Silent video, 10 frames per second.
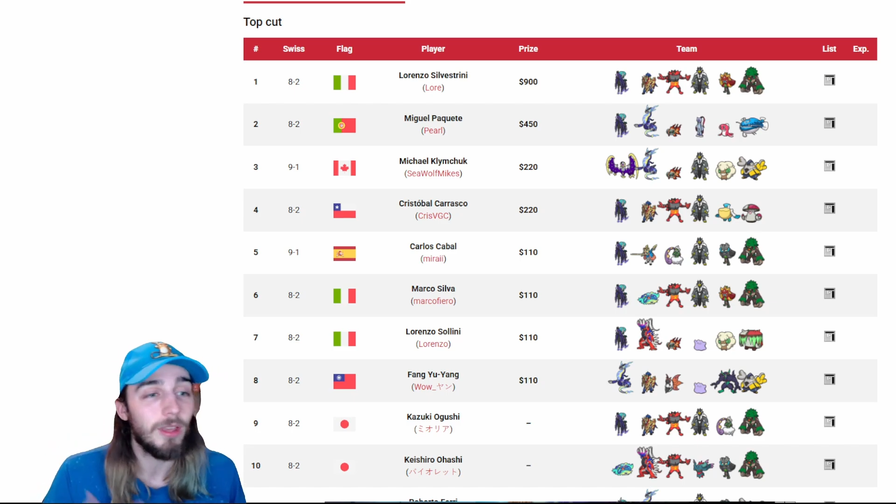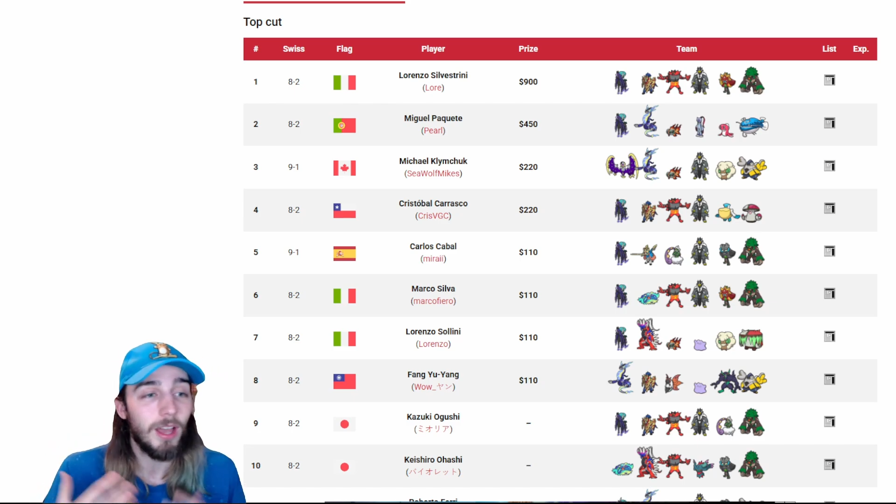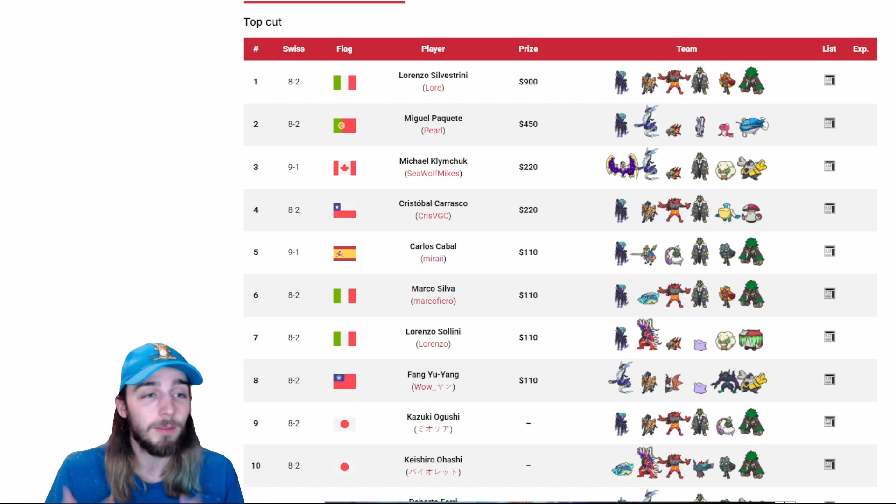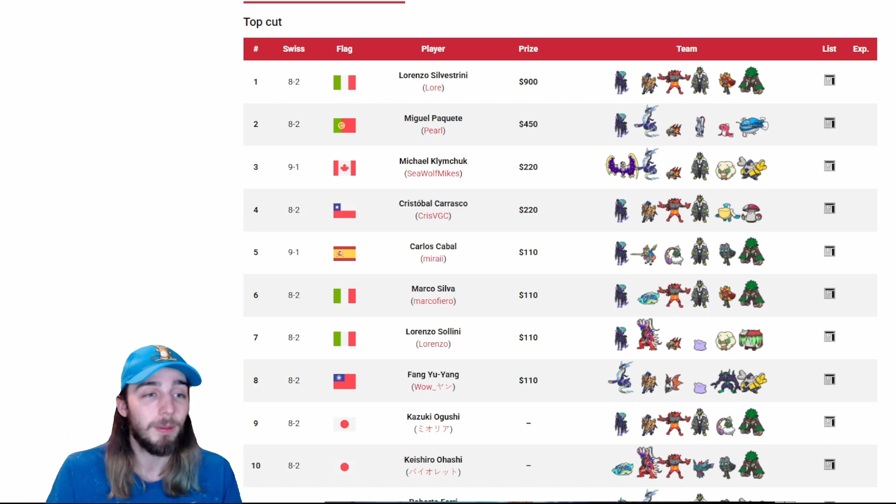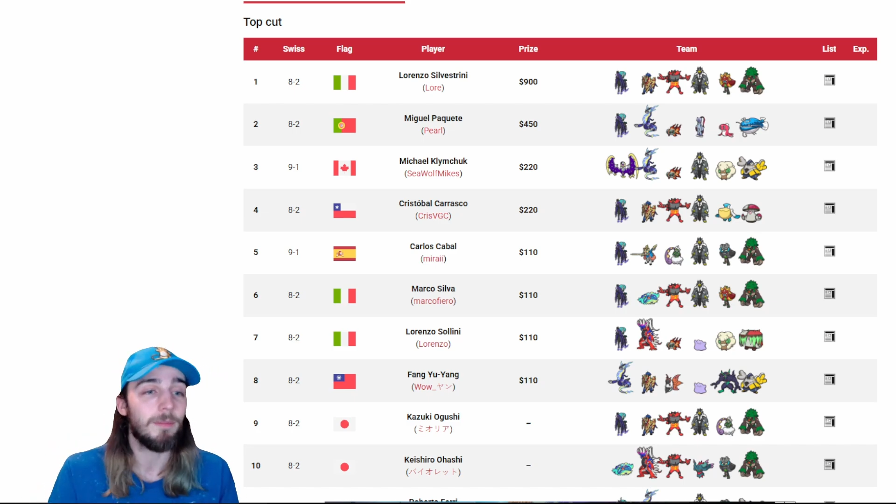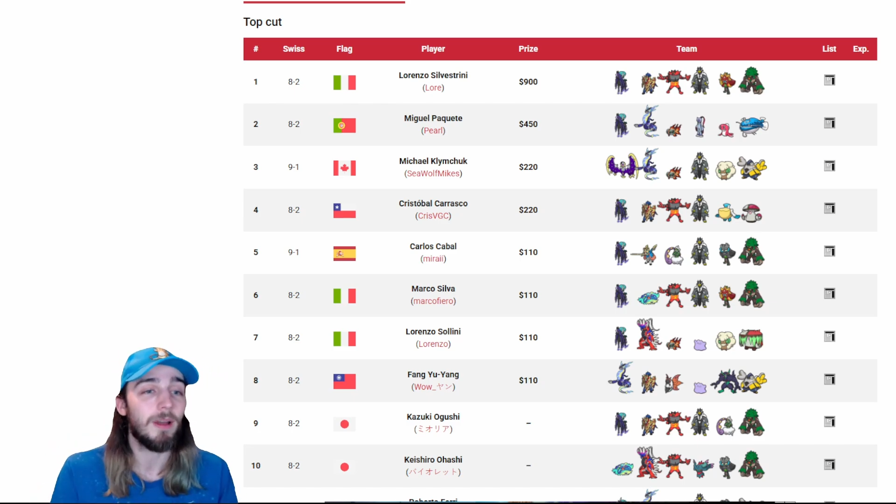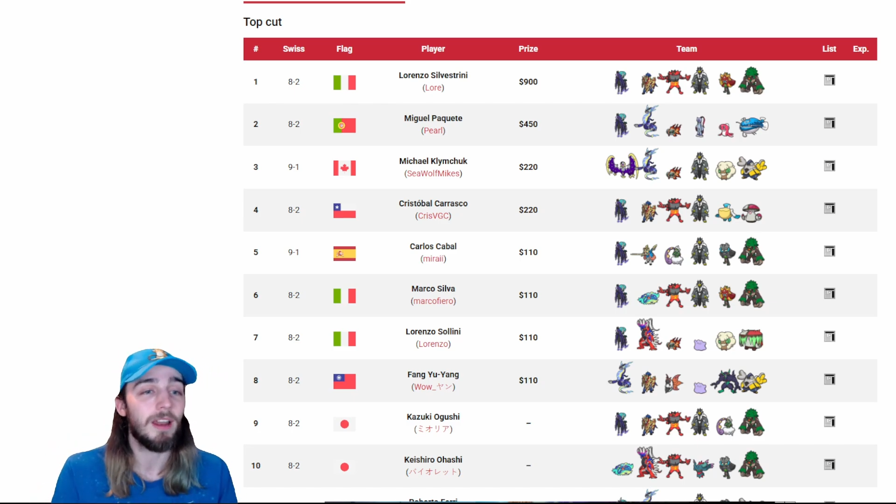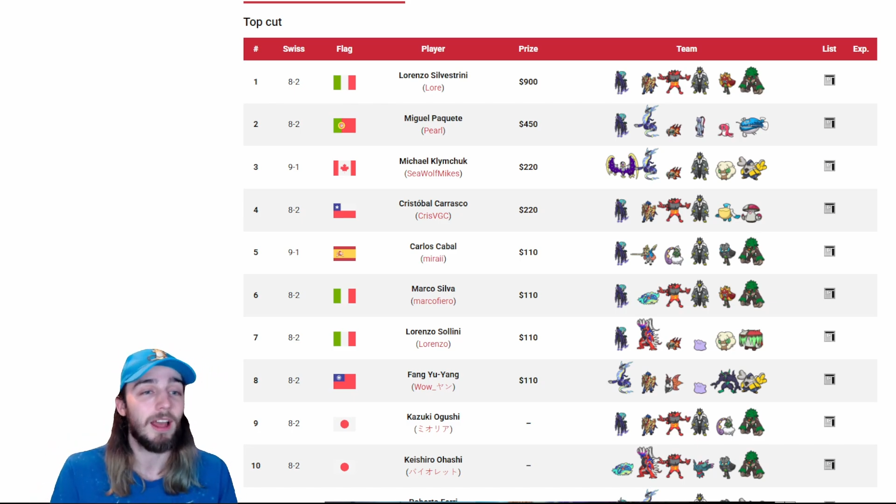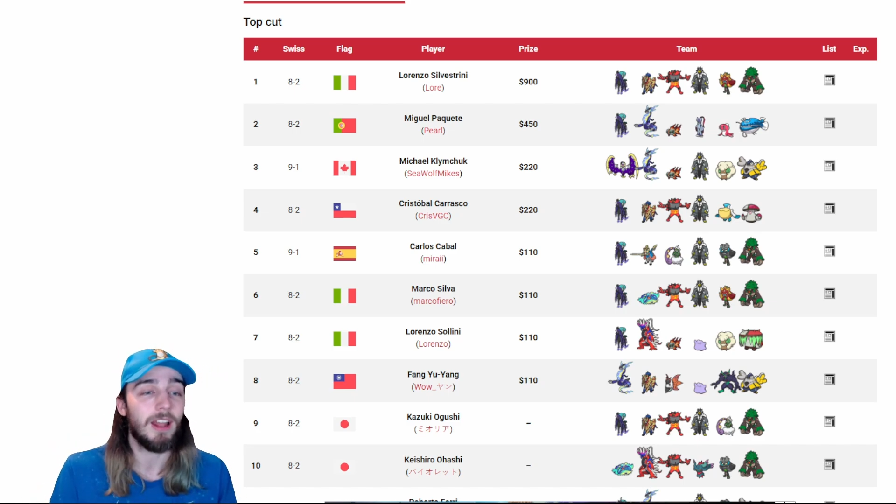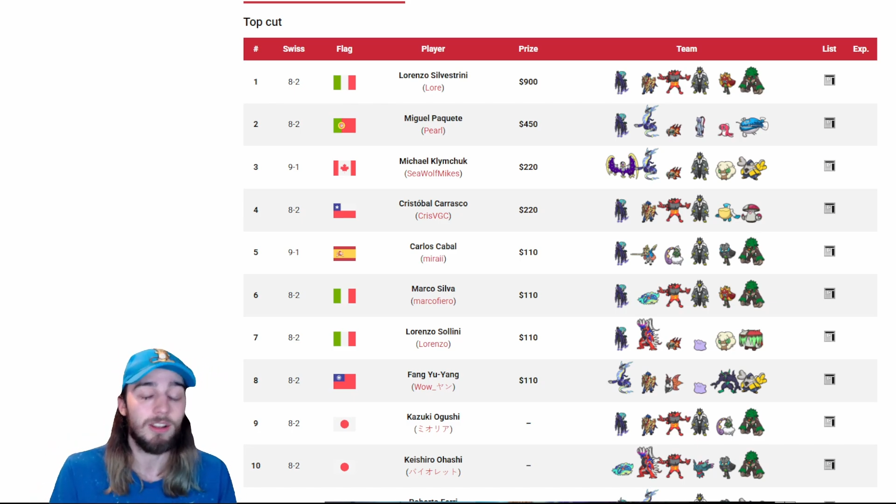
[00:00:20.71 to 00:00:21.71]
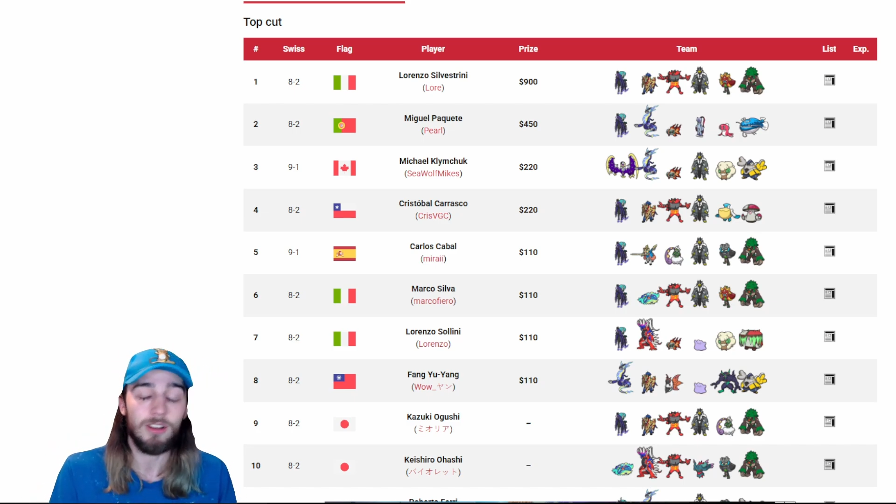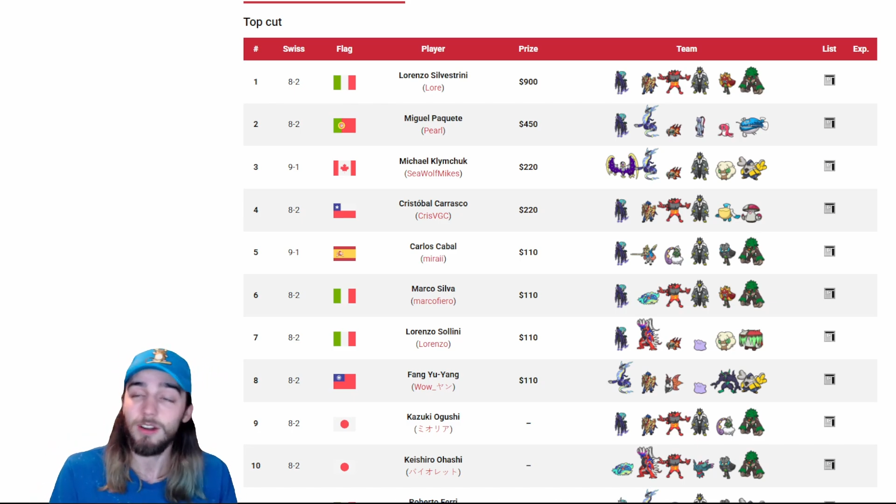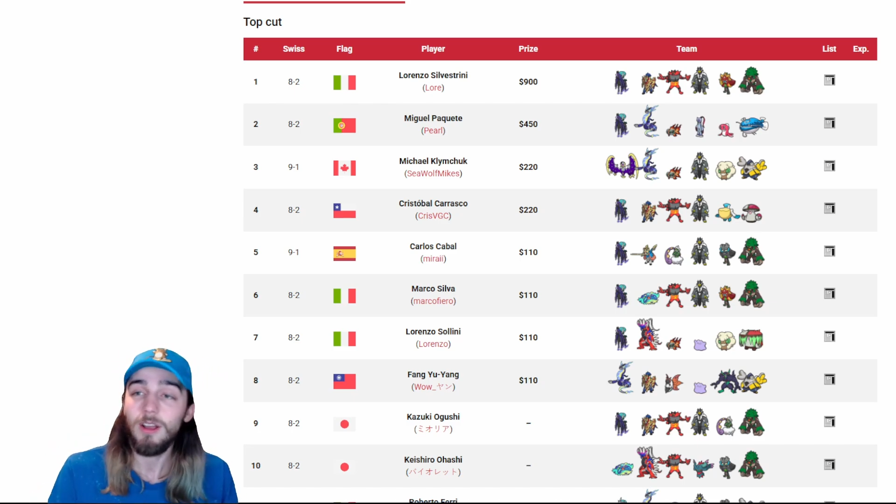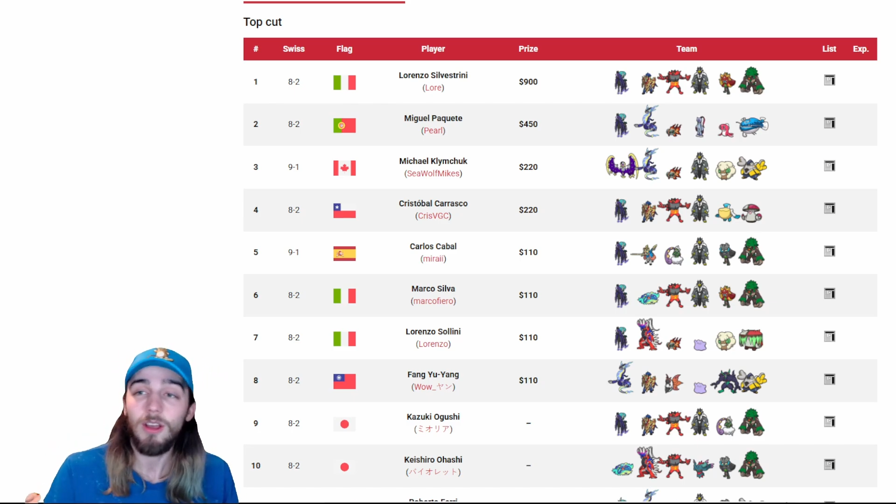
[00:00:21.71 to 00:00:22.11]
You had to pay money to enter.